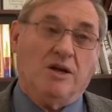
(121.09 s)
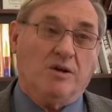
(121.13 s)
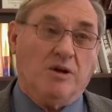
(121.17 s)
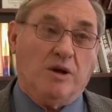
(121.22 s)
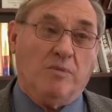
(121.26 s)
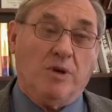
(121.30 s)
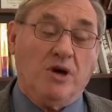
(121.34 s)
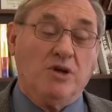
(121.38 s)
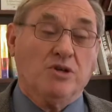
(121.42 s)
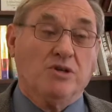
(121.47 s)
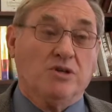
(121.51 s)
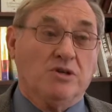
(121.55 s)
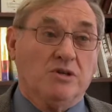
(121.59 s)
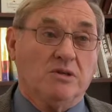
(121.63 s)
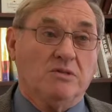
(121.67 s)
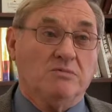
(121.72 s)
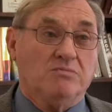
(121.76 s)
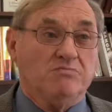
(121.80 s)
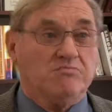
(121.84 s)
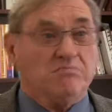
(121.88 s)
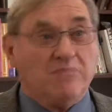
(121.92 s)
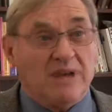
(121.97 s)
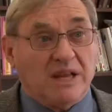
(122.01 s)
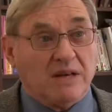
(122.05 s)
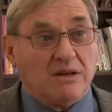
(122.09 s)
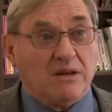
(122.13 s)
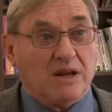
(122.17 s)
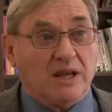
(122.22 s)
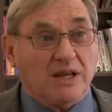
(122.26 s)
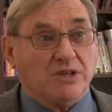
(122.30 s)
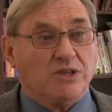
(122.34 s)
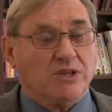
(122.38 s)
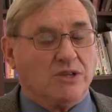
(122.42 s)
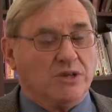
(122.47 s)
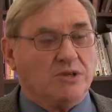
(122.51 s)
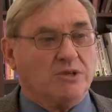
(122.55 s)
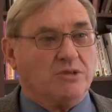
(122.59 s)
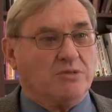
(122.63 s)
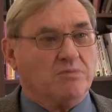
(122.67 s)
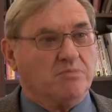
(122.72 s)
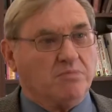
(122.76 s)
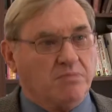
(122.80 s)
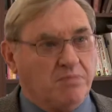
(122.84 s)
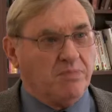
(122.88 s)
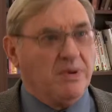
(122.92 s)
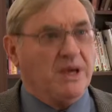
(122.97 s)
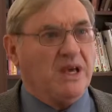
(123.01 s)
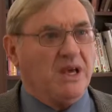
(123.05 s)
Emotional, mental issues,
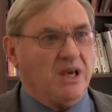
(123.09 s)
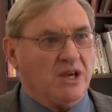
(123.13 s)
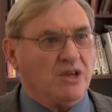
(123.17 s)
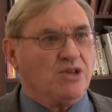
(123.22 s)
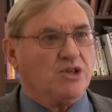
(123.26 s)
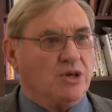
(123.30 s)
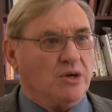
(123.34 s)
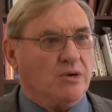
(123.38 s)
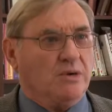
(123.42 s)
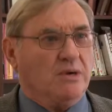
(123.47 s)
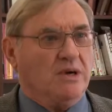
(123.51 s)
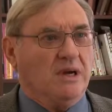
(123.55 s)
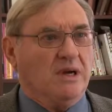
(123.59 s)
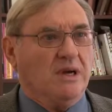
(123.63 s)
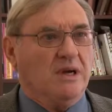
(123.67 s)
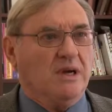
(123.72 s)
big issue.